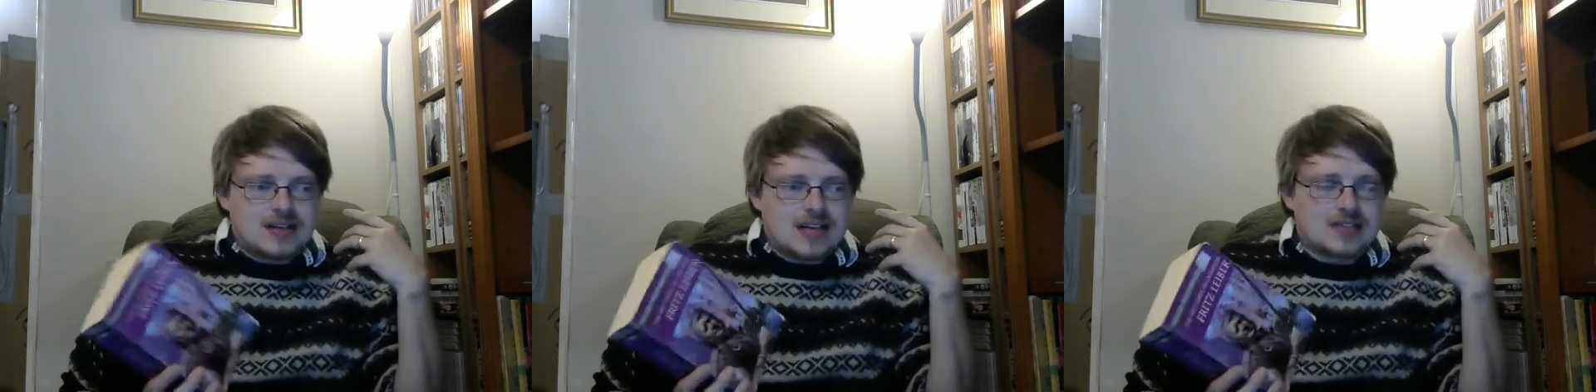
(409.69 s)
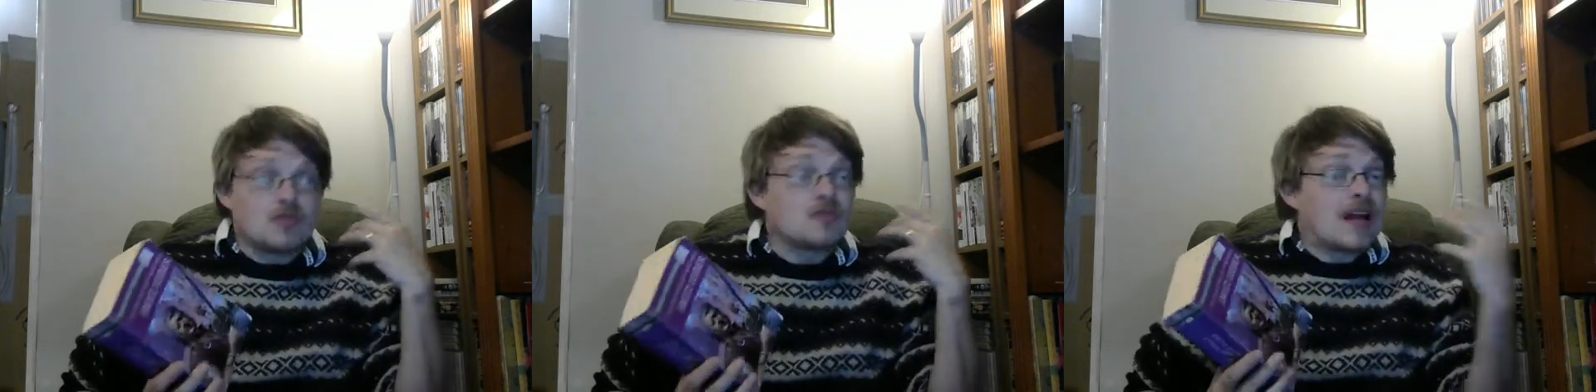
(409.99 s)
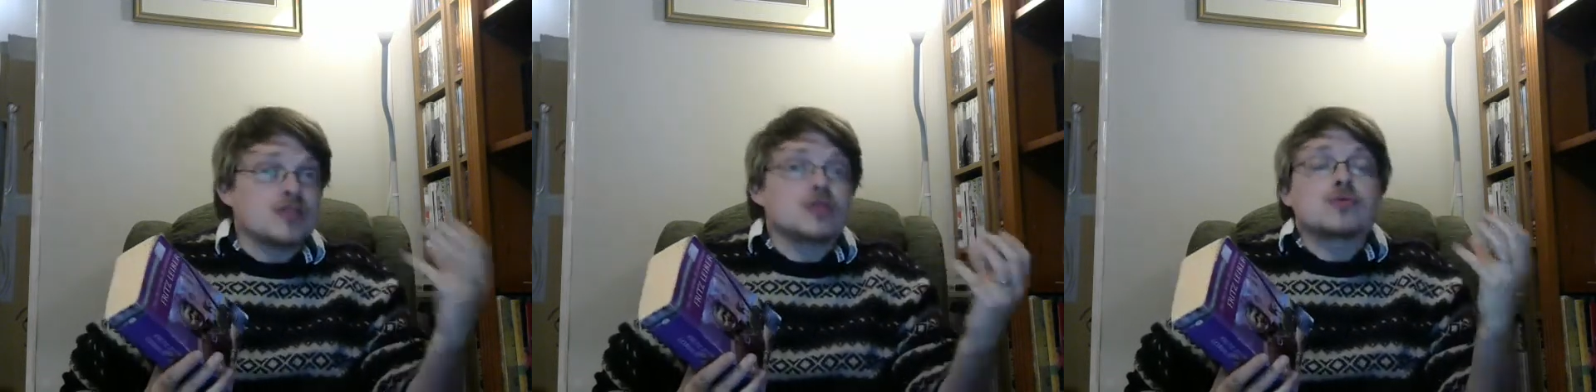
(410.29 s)

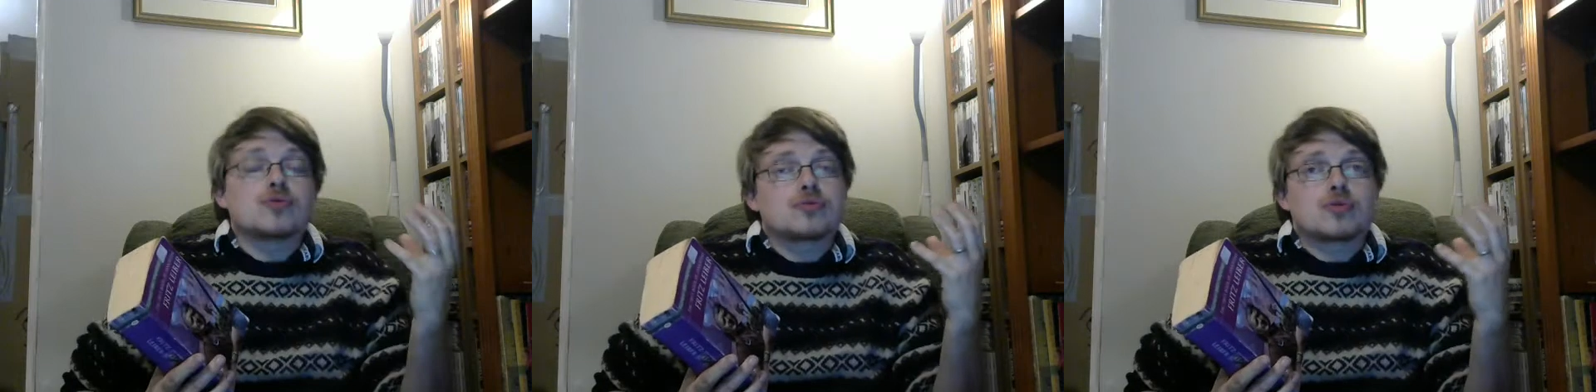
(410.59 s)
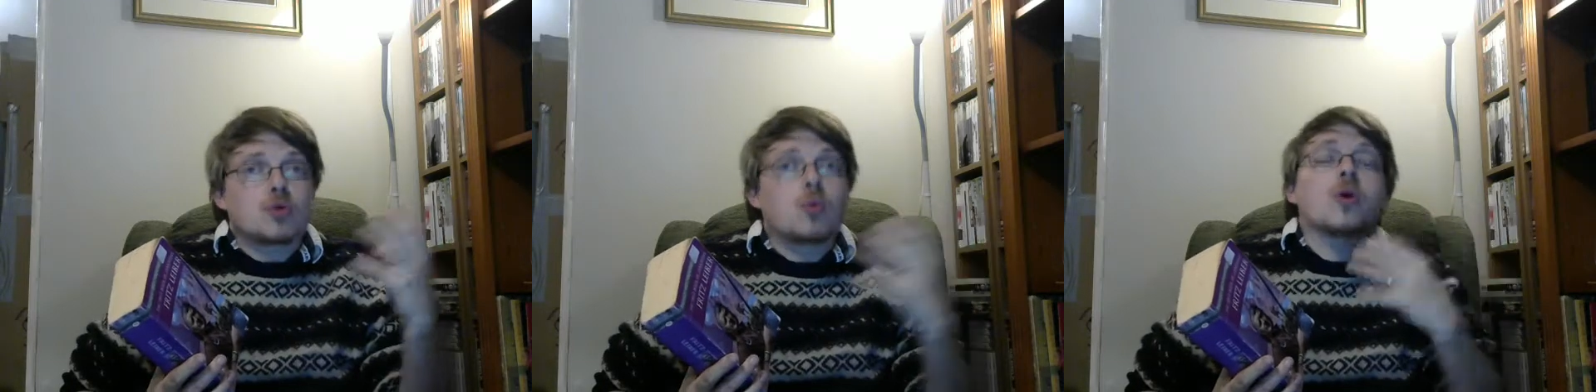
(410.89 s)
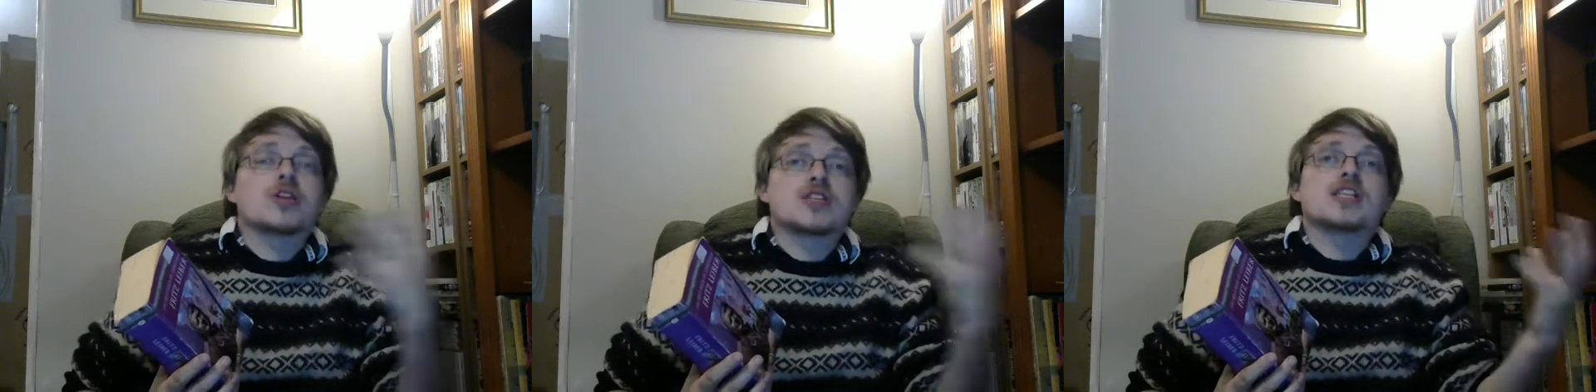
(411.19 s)
valued
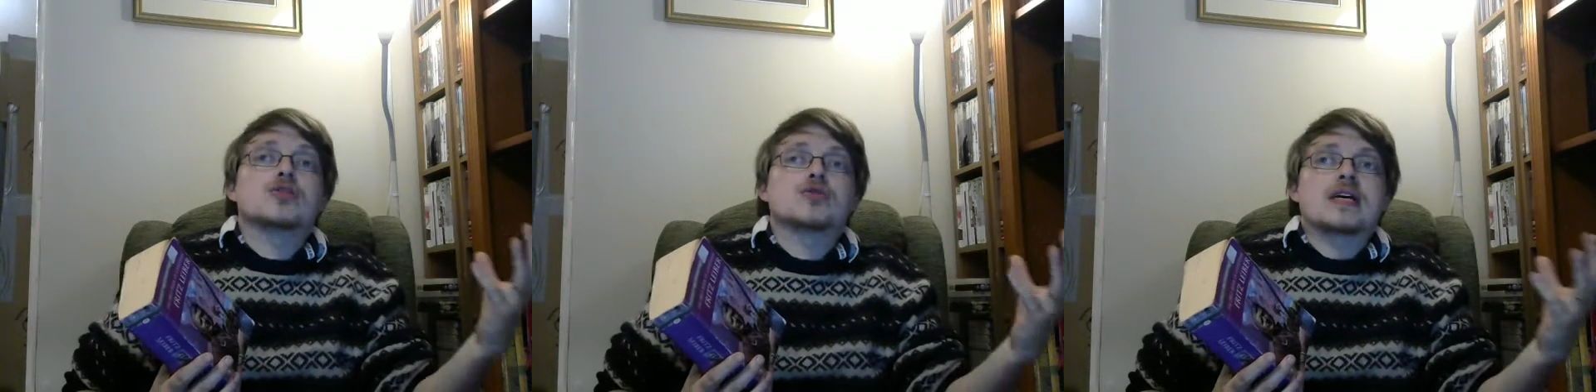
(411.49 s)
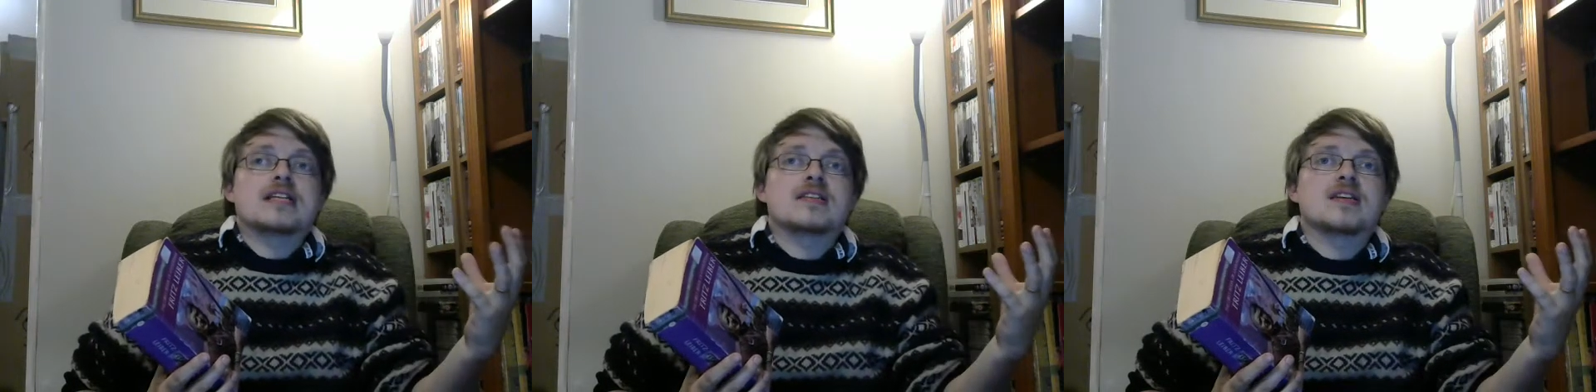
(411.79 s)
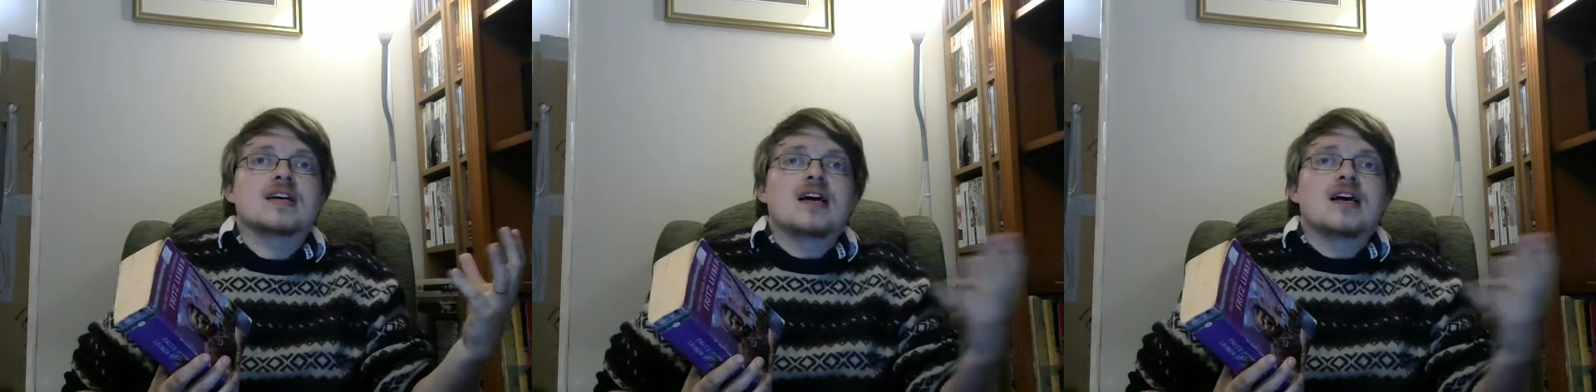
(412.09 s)
quality and trait